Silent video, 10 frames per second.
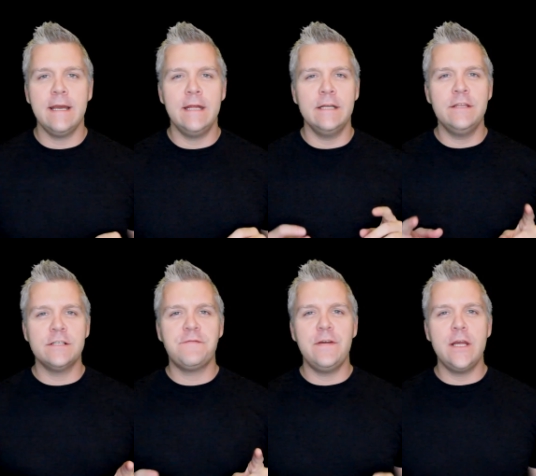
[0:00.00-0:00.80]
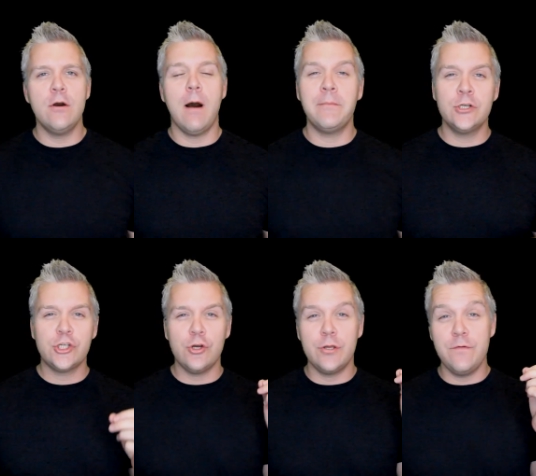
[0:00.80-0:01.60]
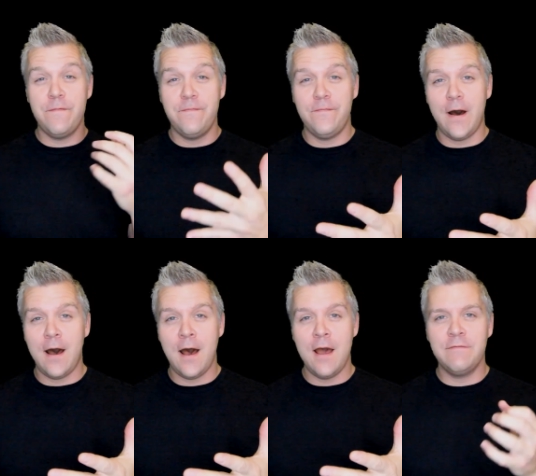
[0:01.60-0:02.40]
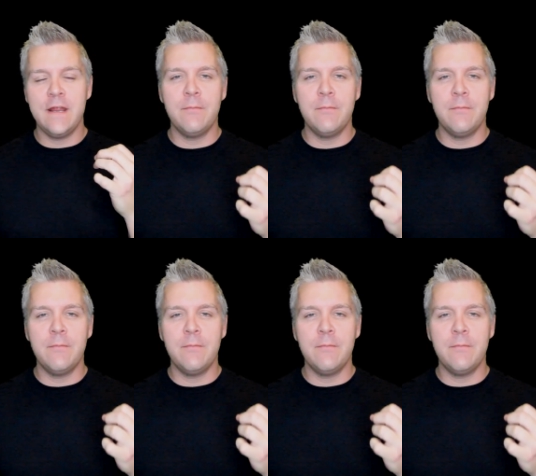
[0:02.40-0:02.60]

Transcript: and in this video I'm going to show you 5